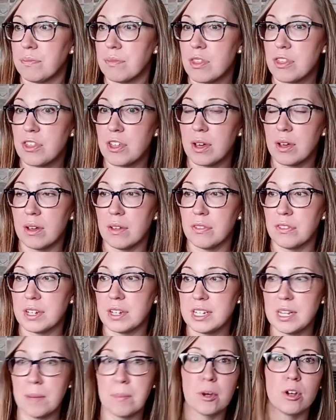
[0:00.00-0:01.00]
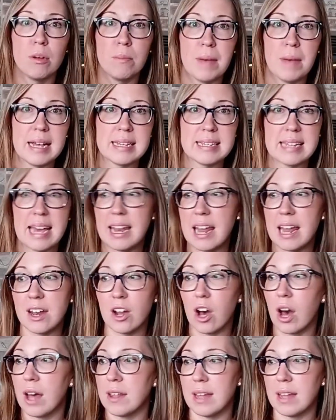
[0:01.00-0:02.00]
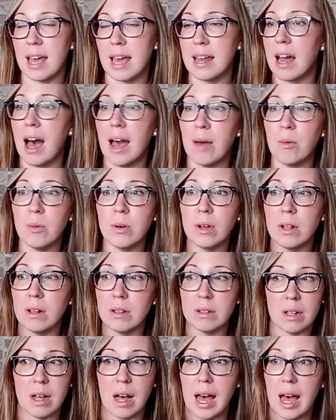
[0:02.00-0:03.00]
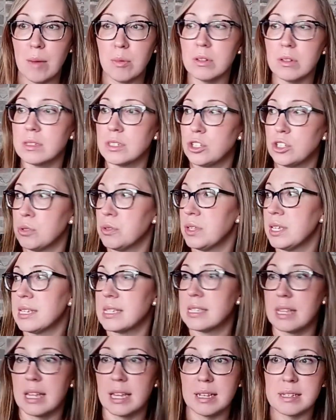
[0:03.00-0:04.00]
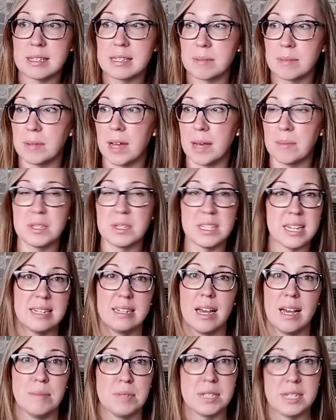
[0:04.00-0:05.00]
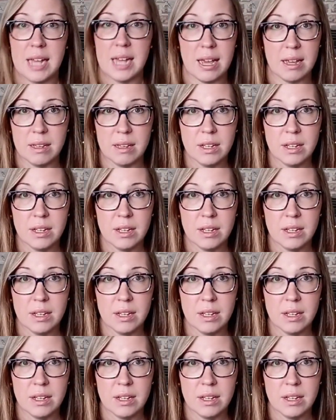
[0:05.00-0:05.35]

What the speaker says: the typical mess, and I will do these things sometimes 10 times a day.